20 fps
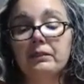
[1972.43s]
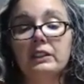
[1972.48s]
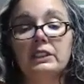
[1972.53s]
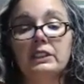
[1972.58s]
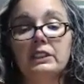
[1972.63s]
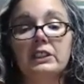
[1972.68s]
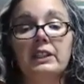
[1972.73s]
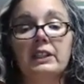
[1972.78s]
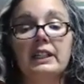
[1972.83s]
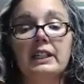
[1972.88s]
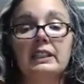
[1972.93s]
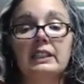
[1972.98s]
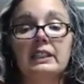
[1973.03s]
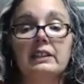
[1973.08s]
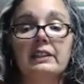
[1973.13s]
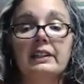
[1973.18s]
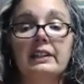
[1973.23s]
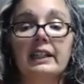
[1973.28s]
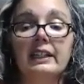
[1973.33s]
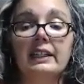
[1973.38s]
so that
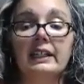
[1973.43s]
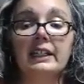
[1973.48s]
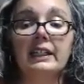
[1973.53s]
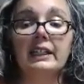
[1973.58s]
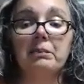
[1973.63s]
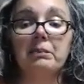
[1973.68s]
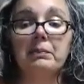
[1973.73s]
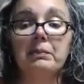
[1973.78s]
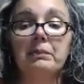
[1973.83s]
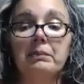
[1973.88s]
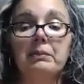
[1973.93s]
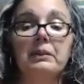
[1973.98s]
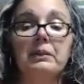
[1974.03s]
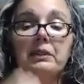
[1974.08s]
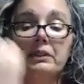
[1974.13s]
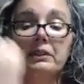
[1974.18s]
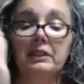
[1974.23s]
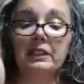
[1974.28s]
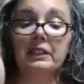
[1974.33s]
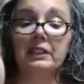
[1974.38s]
they can keep
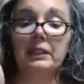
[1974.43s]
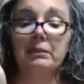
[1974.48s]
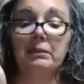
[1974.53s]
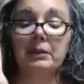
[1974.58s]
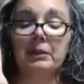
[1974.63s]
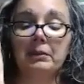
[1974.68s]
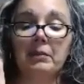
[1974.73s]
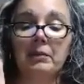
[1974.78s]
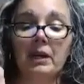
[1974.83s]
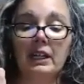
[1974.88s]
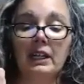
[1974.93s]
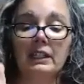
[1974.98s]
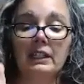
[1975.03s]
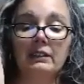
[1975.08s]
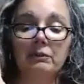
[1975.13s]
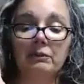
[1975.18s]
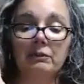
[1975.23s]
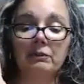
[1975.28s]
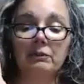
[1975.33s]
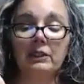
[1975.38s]
your
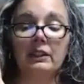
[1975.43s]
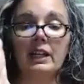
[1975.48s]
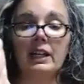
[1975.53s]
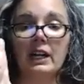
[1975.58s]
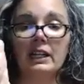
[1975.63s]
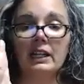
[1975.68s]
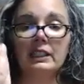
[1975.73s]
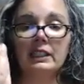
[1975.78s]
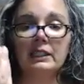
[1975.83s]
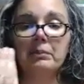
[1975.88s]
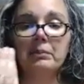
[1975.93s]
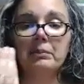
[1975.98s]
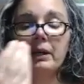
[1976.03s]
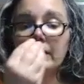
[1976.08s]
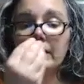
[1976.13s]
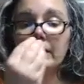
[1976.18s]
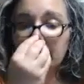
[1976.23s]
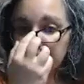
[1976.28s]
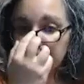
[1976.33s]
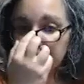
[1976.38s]
mind really
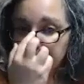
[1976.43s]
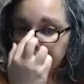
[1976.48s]
occupied.